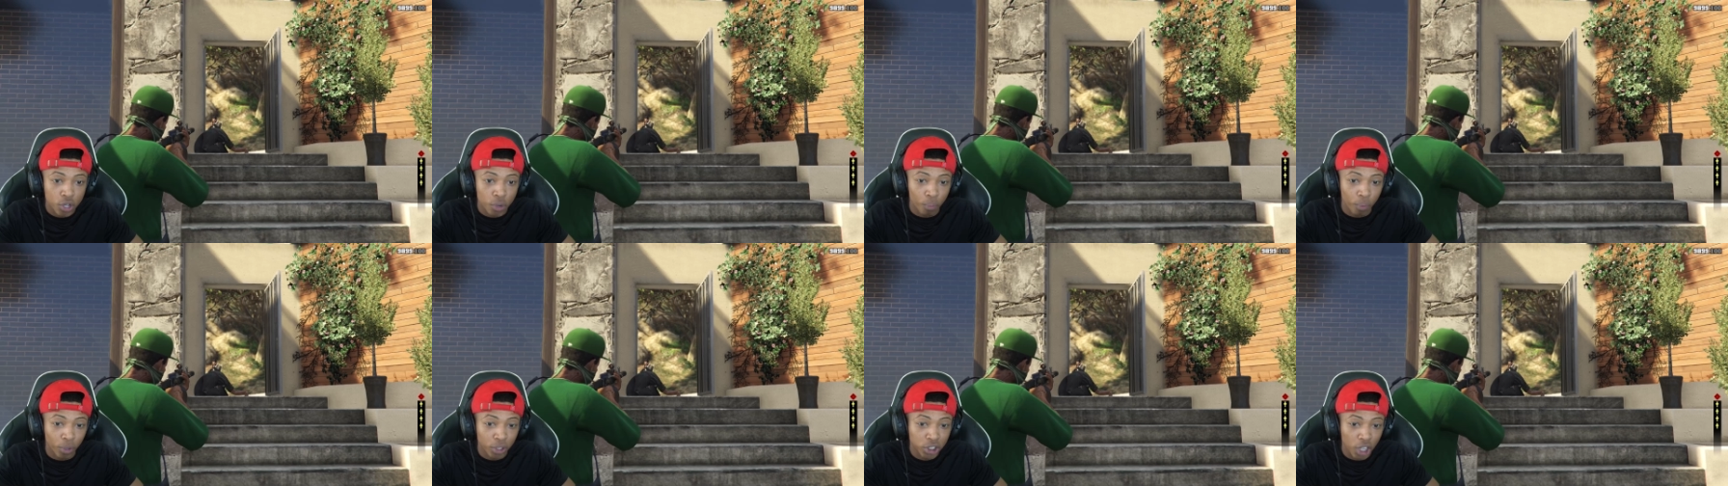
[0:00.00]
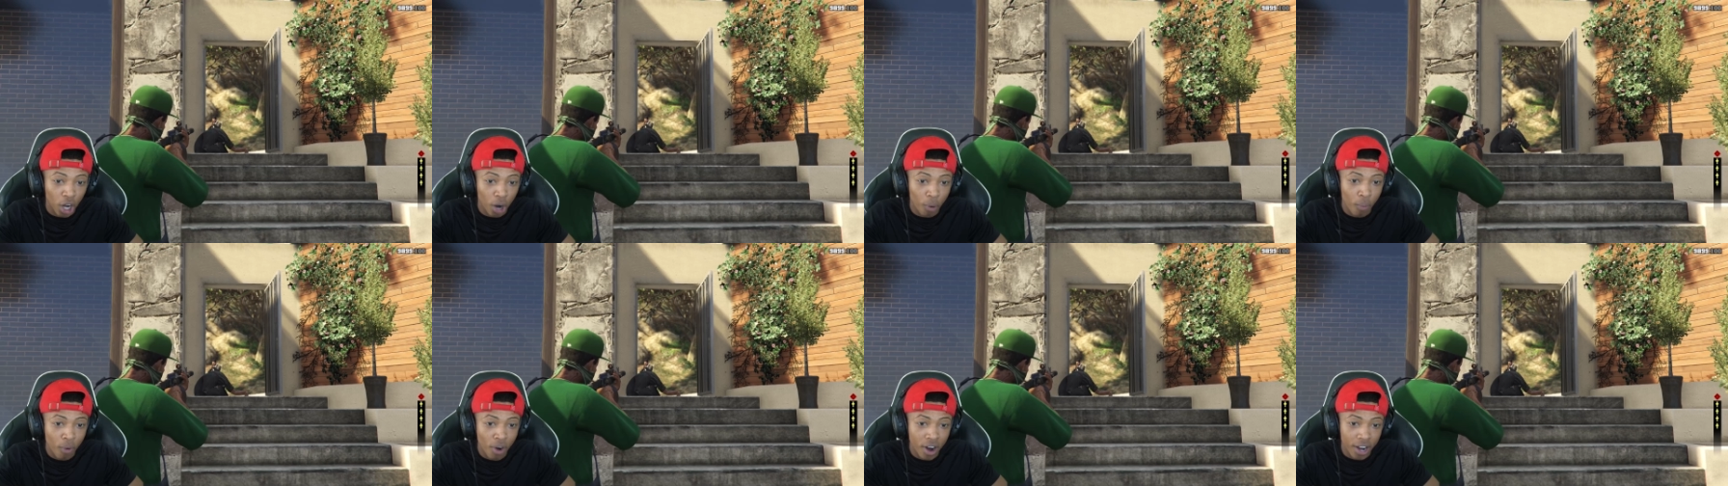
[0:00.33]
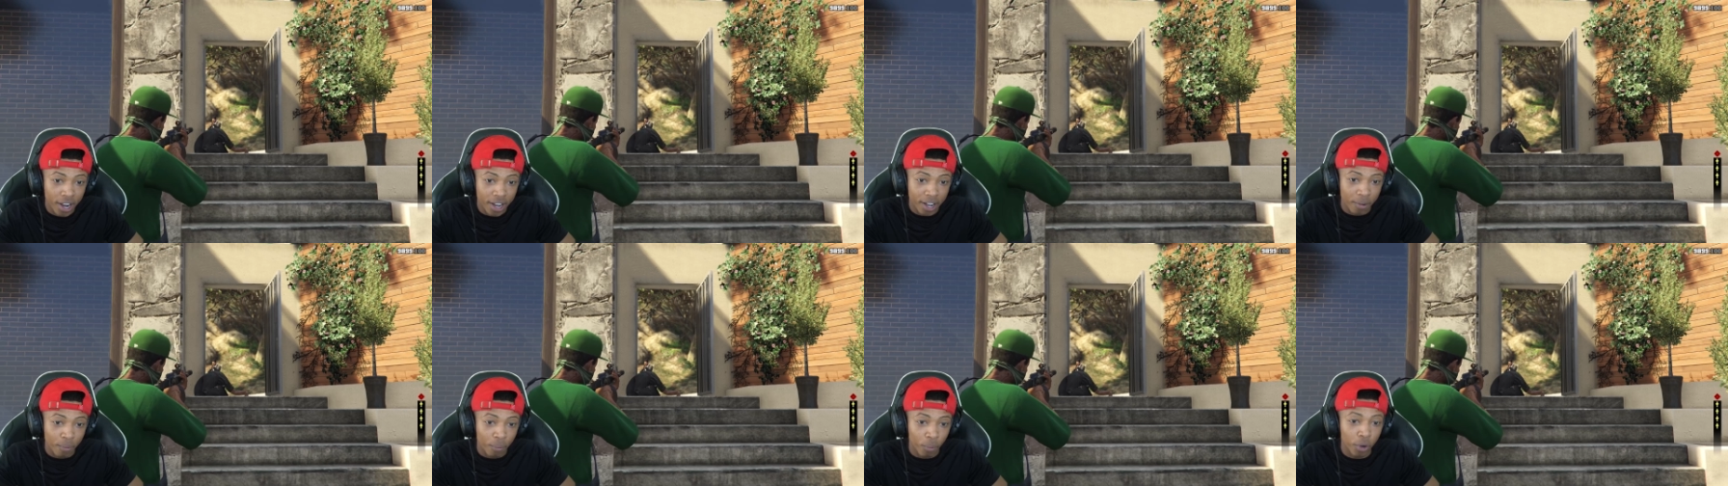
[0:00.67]
What y'all
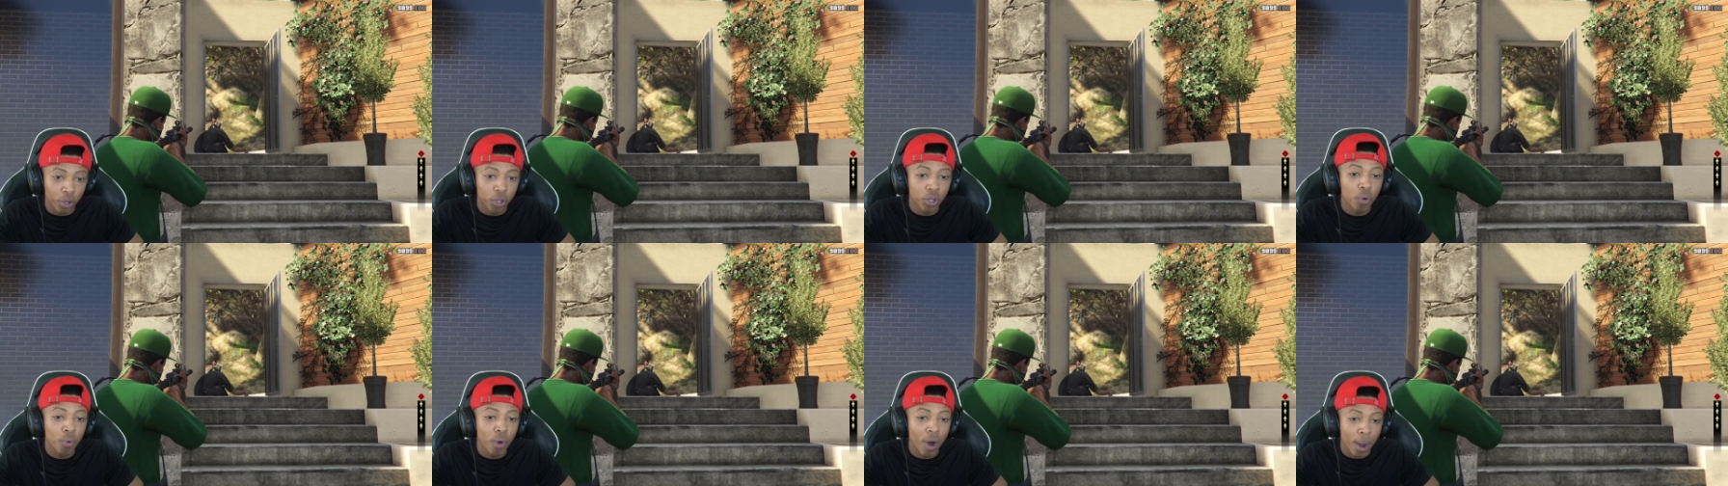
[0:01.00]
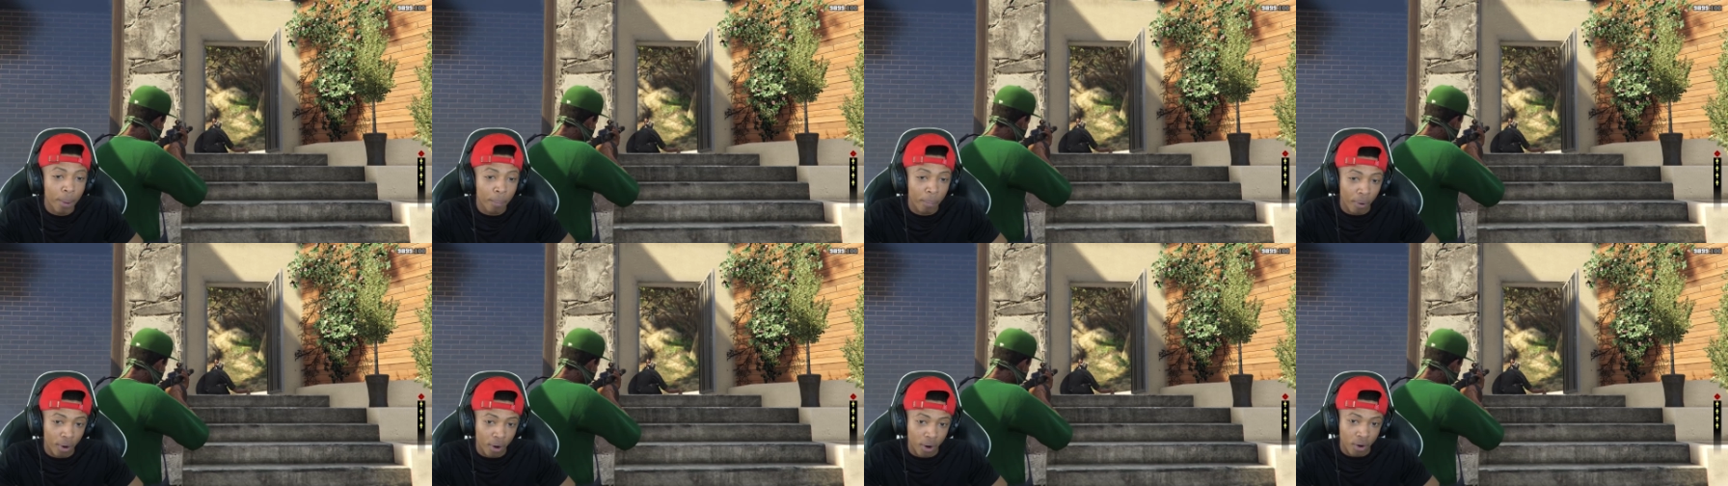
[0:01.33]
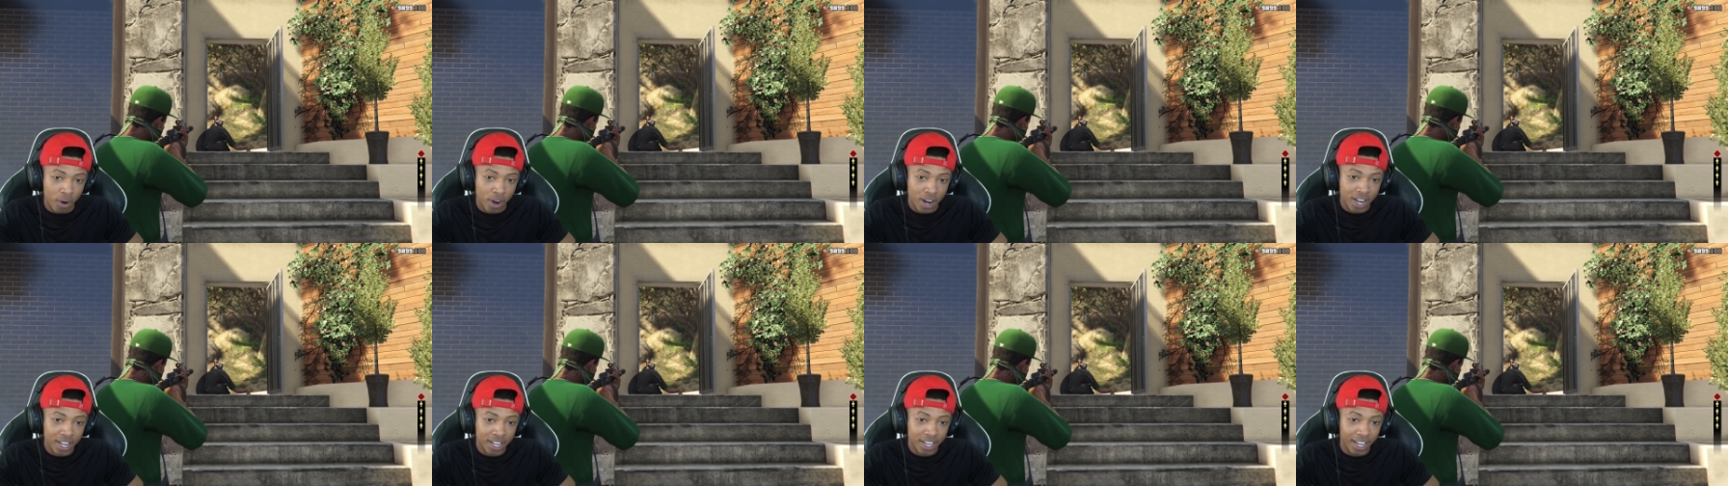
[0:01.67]
want? What do you want, bro?